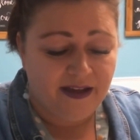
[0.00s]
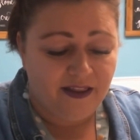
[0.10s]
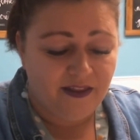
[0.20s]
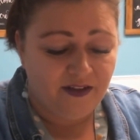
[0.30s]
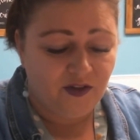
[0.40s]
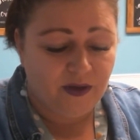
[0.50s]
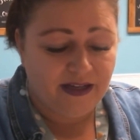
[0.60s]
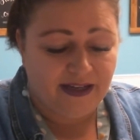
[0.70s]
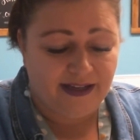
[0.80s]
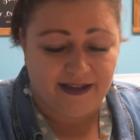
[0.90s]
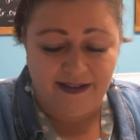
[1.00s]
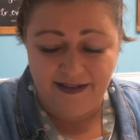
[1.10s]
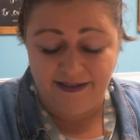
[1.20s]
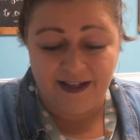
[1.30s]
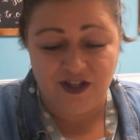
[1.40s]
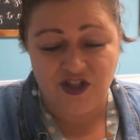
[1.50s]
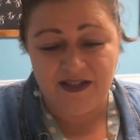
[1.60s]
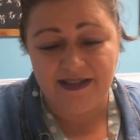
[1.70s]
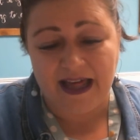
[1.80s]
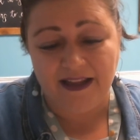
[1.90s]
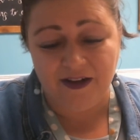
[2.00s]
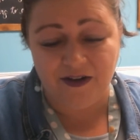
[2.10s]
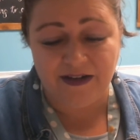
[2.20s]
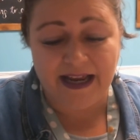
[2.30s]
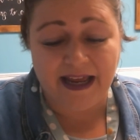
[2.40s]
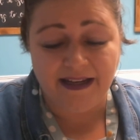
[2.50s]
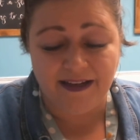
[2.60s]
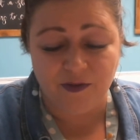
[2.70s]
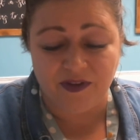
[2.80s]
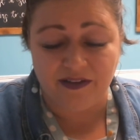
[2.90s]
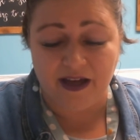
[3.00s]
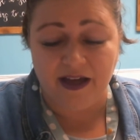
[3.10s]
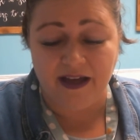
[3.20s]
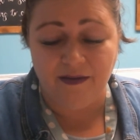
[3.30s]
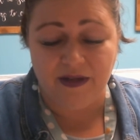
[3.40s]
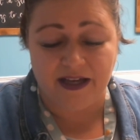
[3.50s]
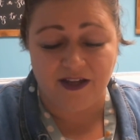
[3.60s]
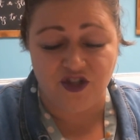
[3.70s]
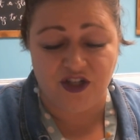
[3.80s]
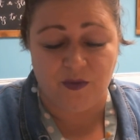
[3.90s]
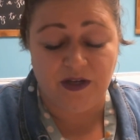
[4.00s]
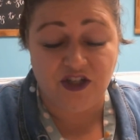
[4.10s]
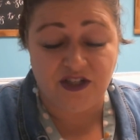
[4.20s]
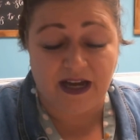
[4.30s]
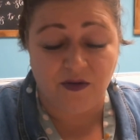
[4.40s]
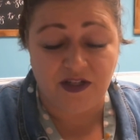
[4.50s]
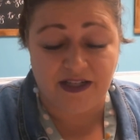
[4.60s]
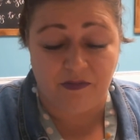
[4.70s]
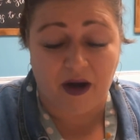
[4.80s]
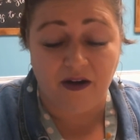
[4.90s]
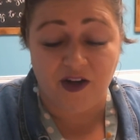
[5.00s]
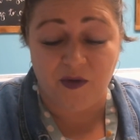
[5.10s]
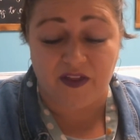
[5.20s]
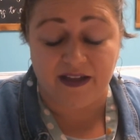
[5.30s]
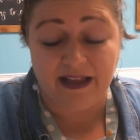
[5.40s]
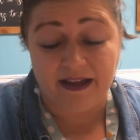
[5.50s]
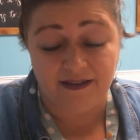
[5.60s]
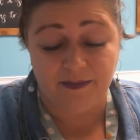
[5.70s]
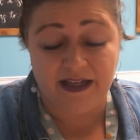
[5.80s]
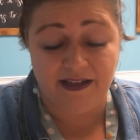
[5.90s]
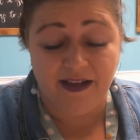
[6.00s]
This one is Gisela Hernandez was kind because she reached out to partner with a classmate